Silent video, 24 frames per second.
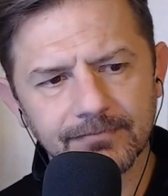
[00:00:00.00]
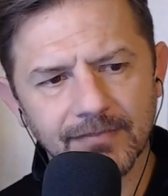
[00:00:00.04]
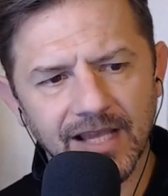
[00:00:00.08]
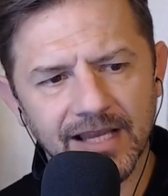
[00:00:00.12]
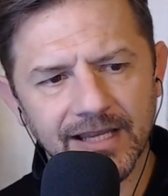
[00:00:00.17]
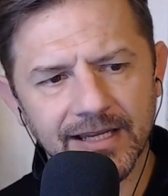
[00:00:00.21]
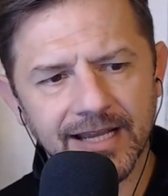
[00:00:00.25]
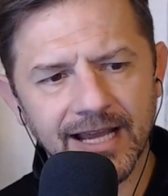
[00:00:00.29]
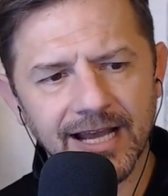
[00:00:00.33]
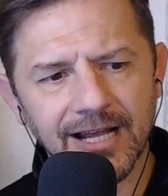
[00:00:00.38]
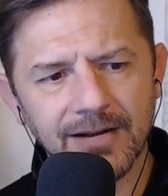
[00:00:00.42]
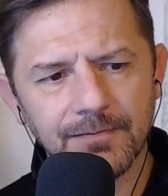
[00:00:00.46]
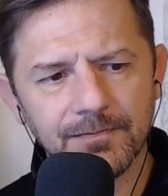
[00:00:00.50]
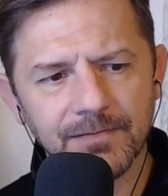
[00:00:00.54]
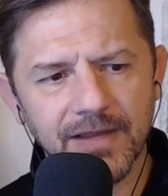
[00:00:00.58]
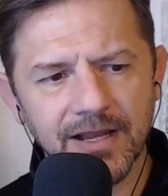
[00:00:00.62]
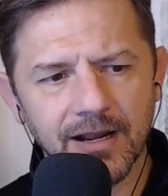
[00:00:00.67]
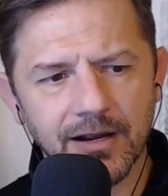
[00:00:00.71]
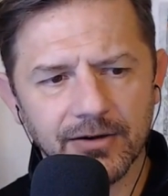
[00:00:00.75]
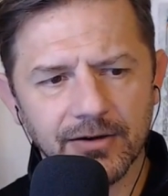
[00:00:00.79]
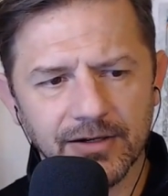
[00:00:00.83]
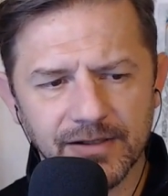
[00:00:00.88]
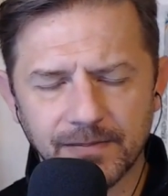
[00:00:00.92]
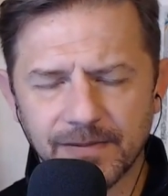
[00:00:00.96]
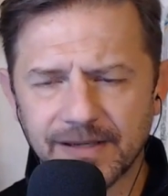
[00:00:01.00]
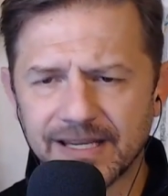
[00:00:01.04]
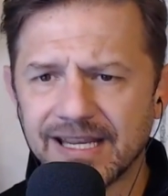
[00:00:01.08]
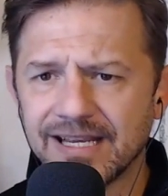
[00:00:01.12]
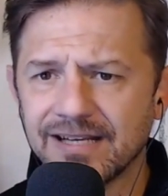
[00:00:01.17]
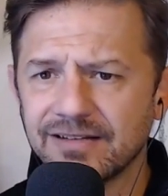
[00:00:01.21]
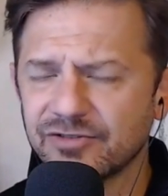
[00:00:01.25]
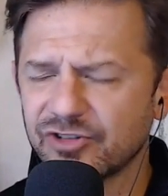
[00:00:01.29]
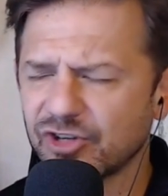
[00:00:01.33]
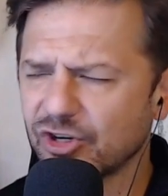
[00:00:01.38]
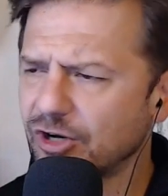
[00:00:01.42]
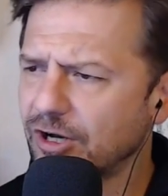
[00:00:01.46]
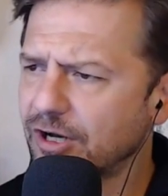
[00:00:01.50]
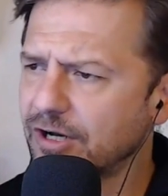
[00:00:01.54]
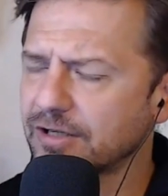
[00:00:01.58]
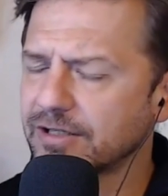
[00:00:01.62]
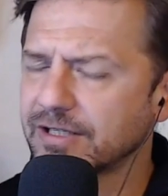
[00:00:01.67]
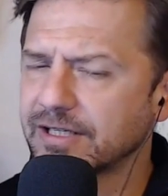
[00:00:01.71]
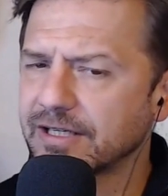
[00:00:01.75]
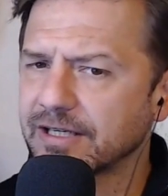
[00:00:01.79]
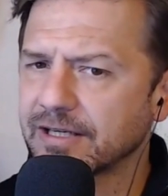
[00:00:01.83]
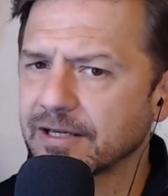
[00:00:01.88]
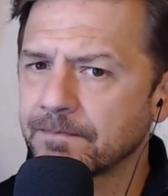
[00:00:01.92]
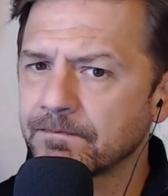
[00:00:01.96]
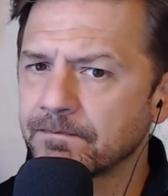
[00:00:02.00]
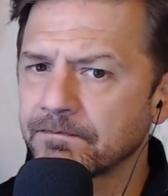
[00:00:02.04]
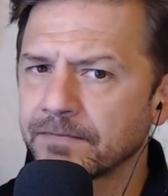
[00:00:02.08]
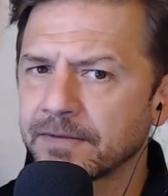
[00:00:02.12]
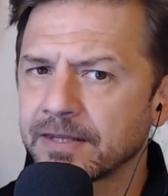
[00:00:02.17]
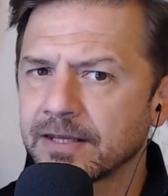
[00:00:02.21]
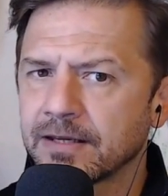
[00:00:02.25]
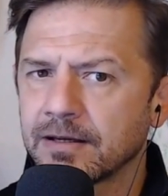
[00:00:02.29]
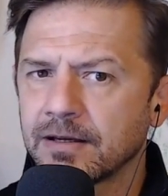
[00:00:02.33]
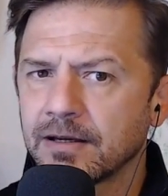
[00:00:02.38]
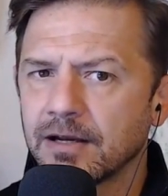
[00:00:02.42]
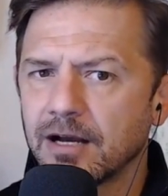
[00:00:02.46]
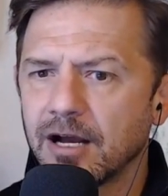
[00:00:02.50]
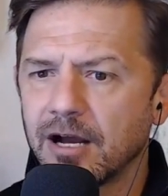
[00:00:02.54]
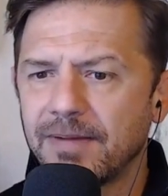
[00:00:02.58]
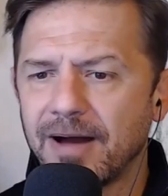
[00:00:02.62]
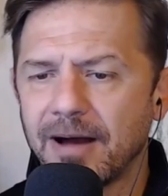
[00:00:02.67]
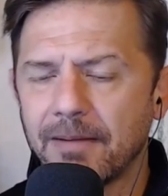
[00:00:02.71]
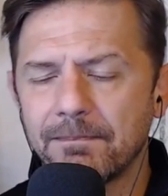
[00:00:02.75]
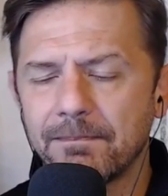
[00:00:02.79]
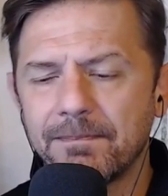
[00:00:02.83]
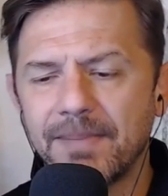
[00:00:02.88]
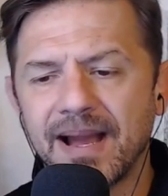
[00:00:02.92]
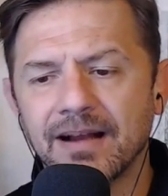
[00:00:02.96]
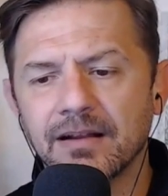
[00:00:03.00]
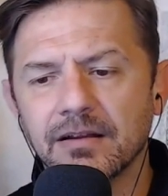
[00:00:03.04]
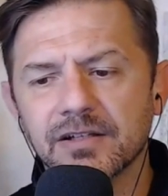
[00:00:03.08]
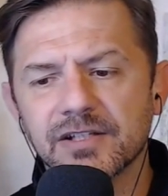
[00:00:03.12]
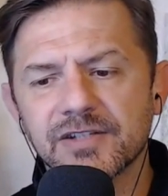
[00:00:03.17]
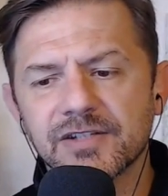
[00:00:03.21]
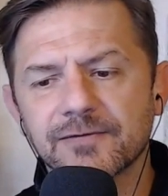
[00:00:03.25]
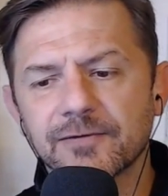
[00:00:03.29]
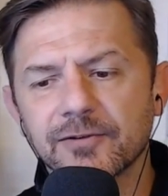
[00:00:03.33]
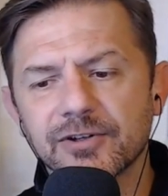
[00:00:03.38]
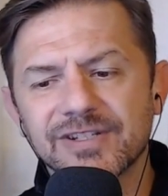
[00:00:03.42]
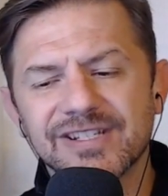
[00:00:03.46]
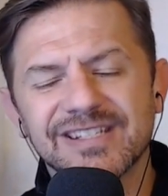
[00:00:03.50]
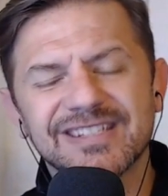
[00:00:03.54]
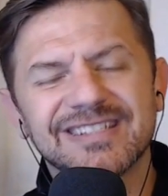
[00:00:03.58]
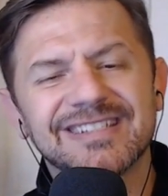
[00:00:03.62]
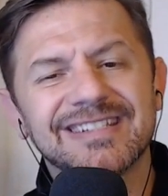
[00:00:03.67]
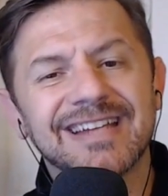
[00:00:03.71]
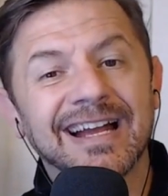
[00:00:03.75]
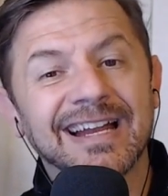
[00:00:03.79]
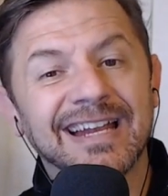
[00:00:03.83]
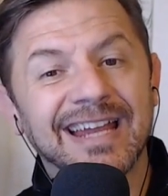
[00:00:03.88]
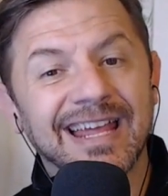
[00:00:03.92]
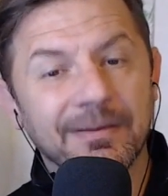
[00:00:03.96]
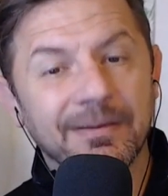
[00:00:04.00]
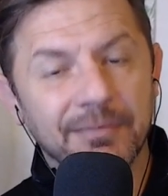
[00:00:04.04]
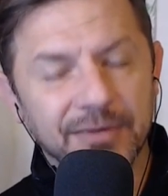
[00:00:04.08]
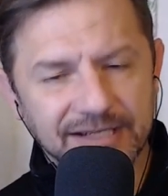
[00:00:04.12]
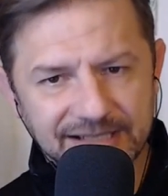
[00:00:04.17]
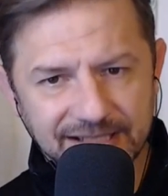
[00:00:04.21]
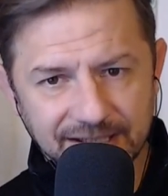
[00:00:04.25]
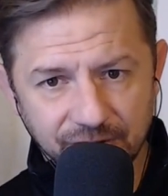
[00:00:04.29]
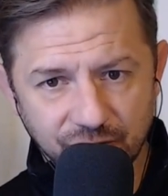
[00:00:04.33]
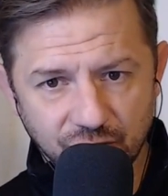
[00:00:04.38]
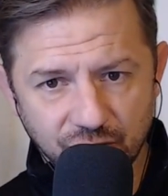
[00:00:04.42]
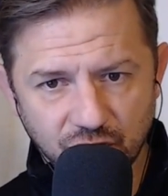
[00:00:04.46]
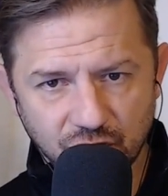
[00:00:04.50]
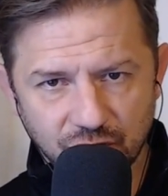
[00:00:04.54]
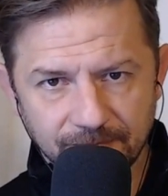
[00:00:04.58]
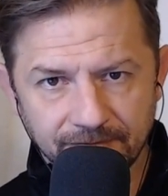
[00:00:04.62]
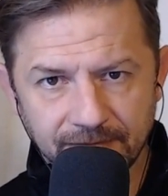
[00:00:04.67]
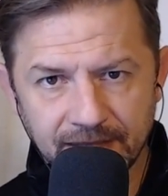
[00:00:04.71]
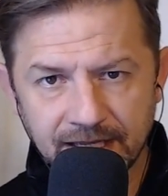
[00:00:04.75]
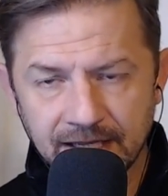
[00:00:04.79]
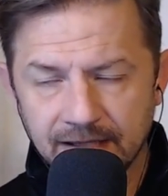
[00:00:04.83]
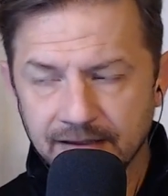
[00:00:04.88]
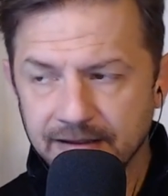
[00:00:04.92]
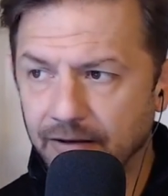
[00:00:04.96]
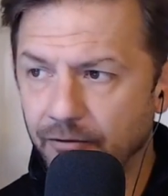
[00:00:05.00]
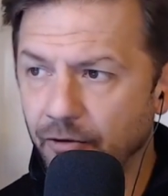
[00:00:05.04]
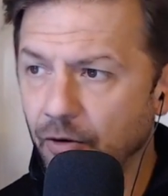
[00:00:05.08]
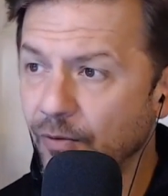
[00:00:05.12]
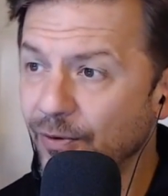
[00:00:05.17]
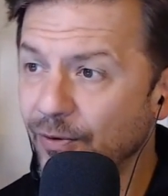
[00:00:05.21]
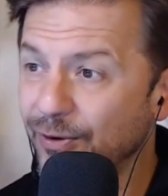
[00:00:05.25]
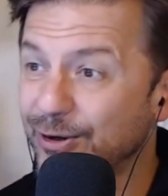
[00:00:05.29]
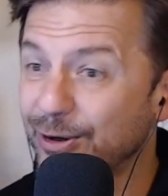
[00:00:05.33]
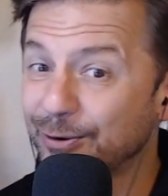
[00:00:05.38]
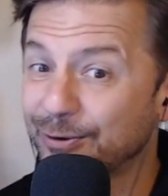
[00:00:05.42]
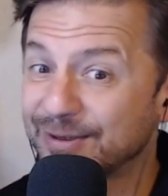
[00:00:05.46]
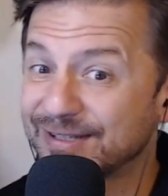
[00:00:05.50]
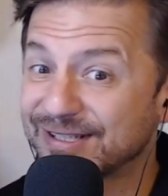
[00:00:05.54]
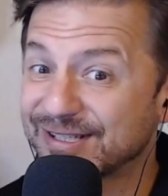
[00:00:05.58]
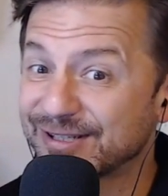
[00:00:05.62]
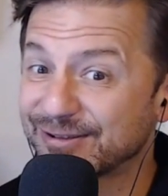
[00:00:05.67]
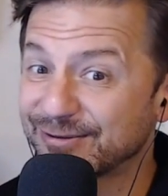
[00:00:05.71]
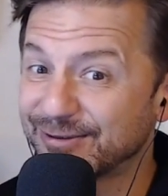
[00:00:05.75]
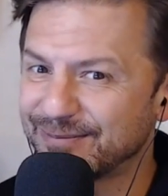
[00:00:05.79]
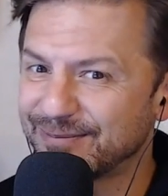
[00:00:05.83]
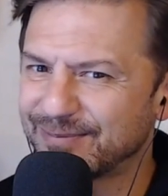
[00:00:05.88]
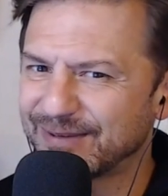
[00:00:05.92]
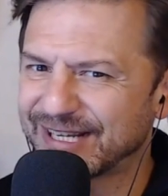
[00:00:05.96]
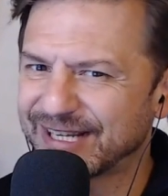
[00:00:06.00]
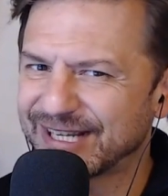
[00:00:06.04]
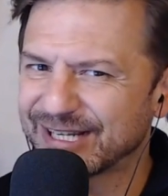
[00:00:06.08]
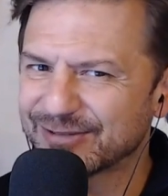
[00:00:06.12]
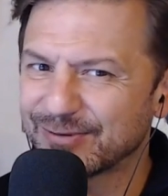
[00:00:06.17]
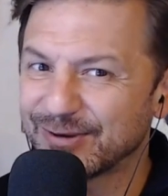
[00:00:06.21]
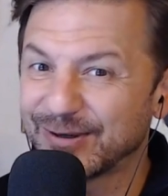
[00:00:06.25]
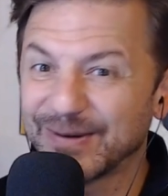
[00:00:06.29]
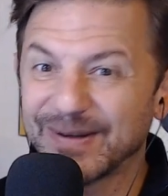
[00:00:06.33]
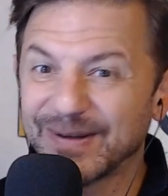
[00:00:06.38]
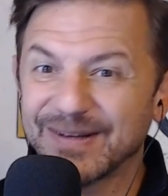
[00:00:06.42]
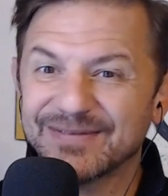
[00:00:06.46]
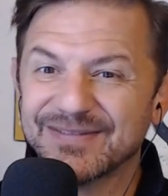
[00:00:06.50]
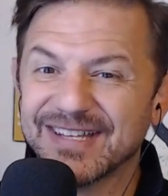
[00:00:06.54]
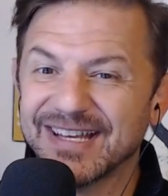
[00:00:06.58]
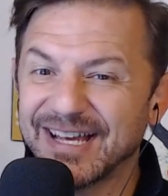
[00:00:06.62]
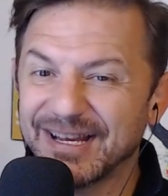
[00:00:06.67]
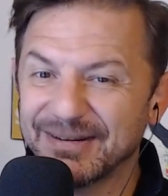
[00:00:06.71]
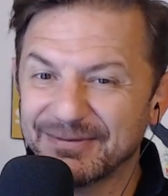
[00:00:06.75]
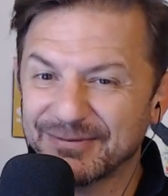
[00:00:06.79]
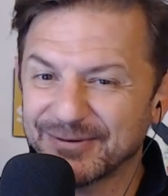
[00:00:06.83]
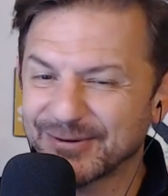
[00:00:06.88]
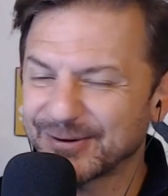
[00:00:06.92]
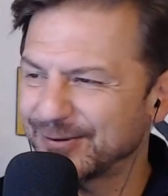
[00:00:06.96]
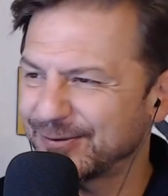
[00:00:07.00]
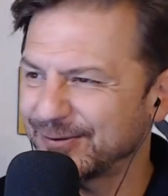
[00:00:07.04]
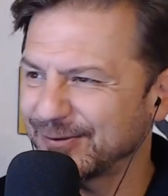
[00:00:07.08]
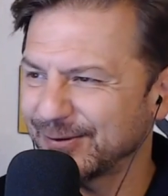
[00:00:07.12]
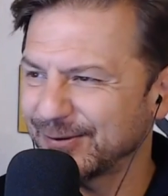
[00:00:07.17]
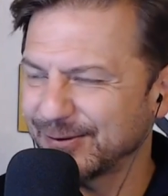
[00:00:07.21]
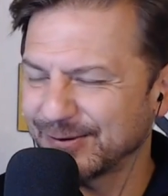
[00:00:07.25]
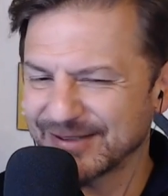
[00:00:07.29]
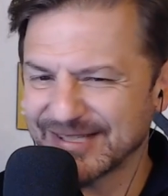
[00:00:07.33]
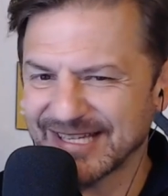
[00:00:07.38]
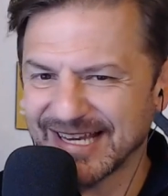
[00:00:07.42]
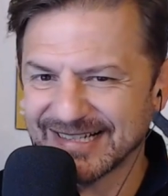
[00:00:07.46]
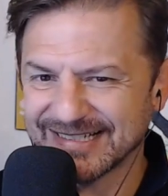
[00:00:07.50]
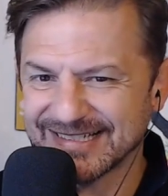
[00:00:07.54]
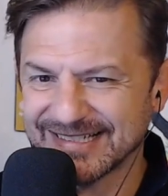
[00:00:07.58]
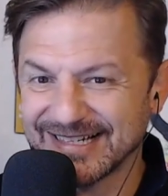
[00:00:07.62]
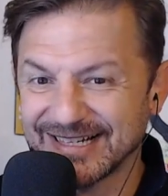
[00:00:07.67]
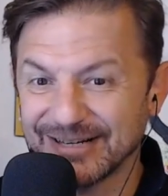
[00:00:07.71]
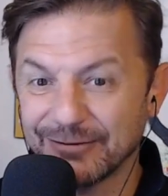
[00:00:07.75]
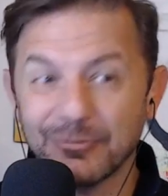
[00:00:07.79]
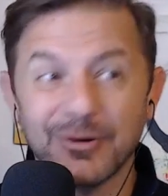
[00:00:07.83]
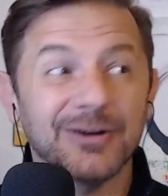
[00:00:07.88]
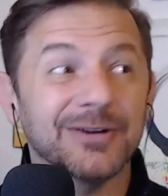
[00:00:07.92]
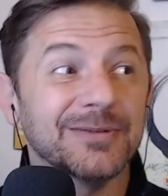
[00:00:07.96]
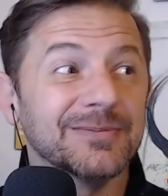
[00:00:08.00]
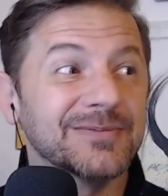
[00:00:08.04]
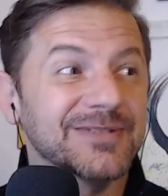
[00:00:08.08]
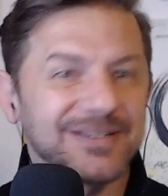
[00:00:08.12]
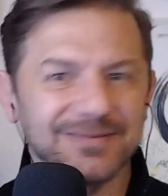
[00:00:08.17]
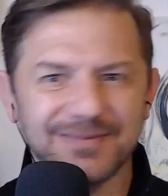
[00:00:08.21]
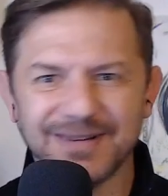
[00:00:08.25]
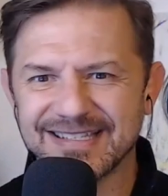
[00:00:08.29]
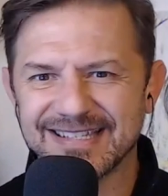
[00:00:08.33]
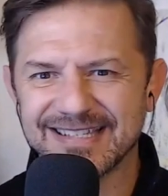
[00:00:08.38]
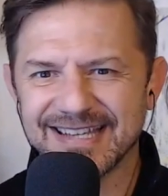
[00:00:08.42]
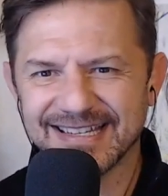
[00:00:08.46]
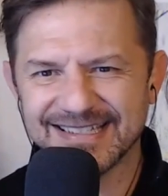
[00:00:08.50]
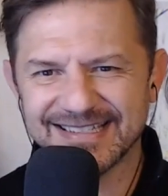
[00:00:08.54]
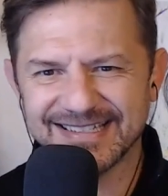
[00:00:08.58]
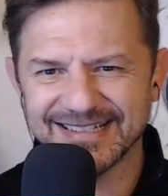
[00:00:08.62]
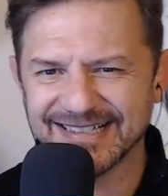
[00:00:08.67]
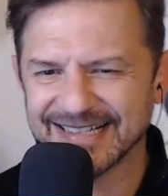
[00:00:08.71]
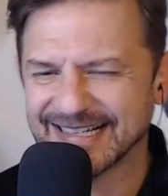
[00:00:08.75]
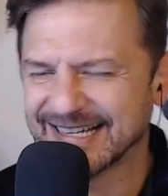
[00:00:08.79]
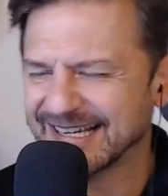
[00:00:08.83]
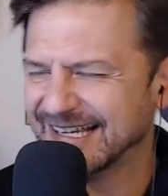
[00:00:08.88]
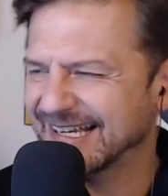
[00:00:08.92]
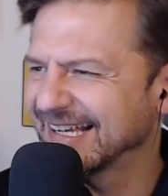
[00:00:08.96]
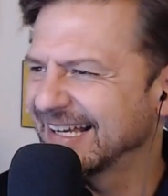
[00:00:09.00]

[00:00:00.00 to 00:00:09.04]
And he got up there and he began talking about balance versus dynamic tension. Now, I won't go into it because we don't have time for a full TED Talk. Welcome to my TED Talk.